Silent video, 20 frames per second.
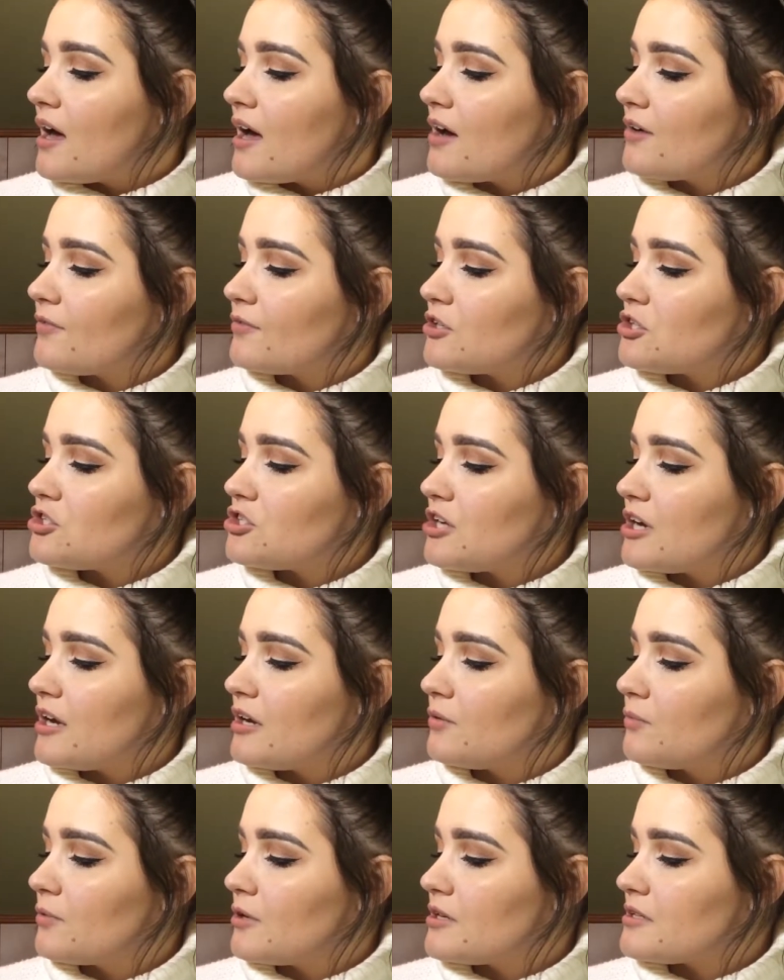Every
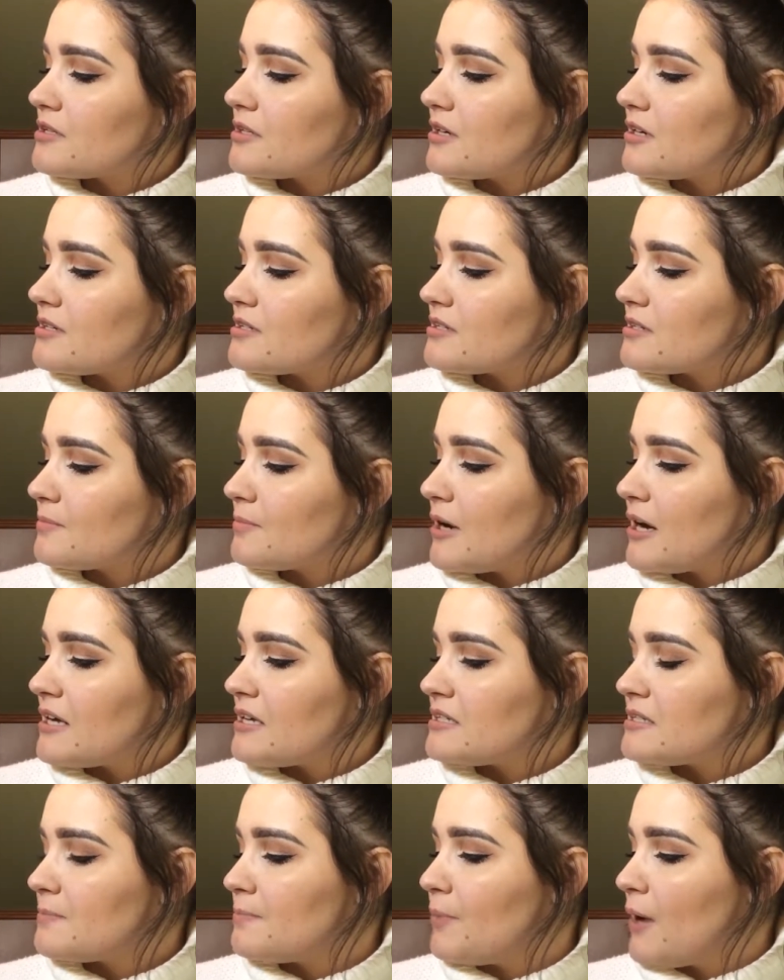shade was
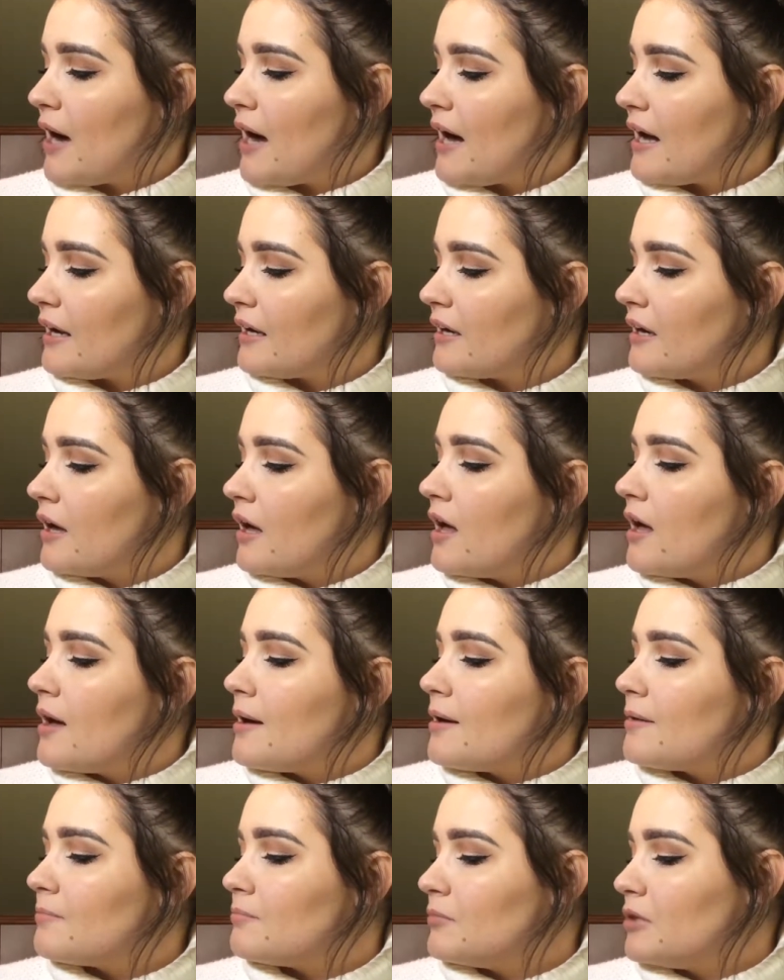customized by
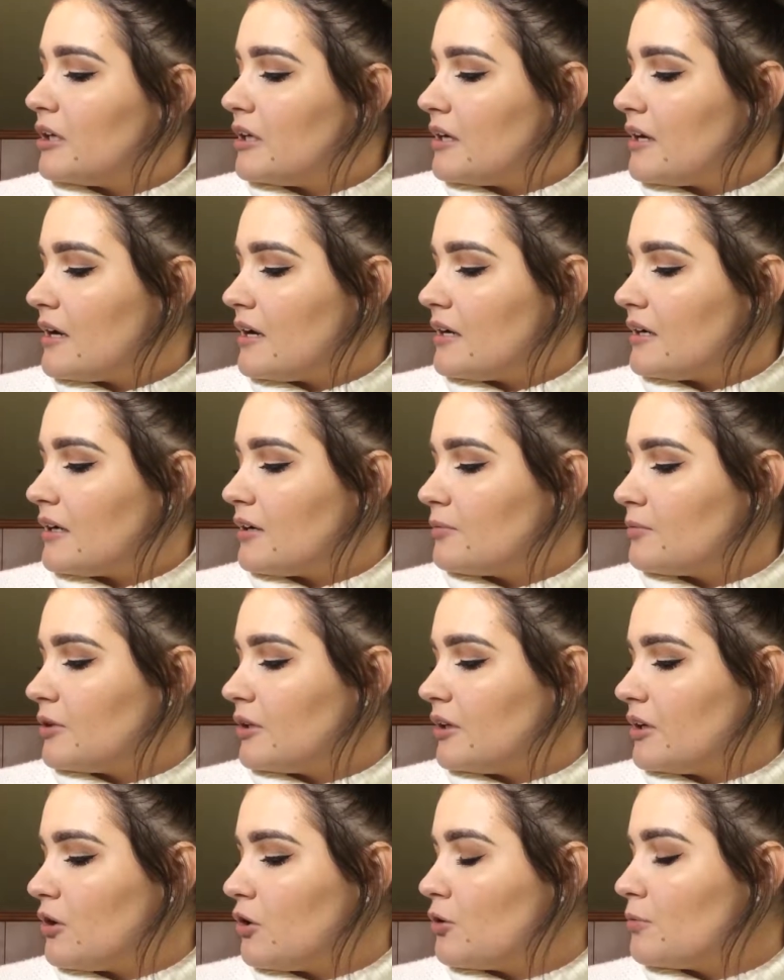me, and I
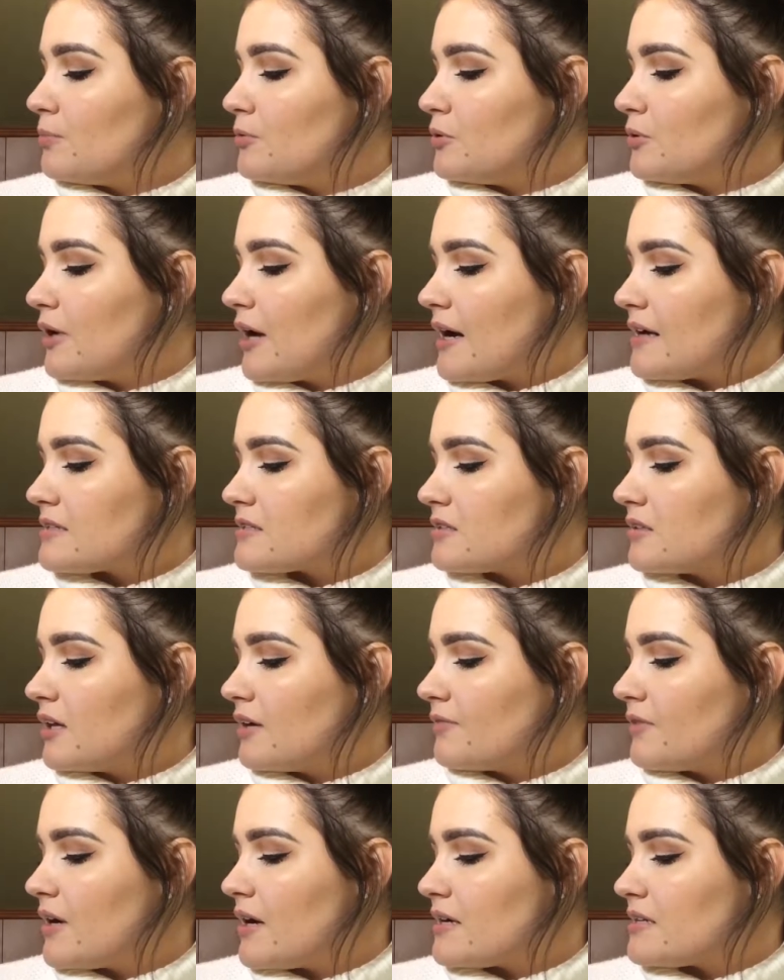really hope you guys
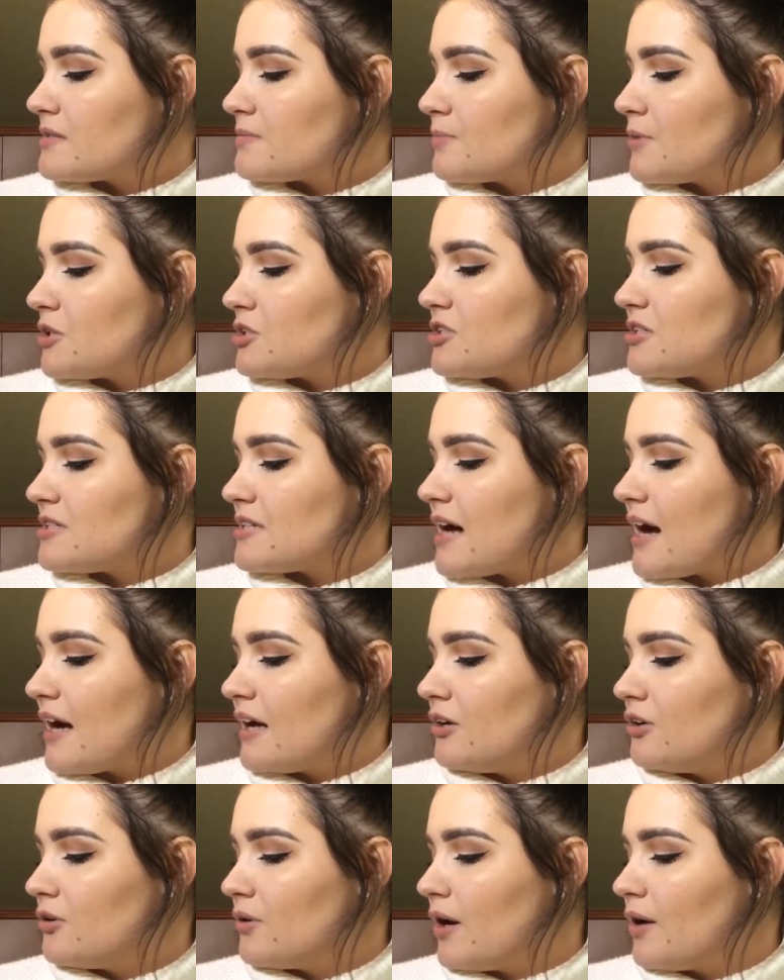love it as much as I do.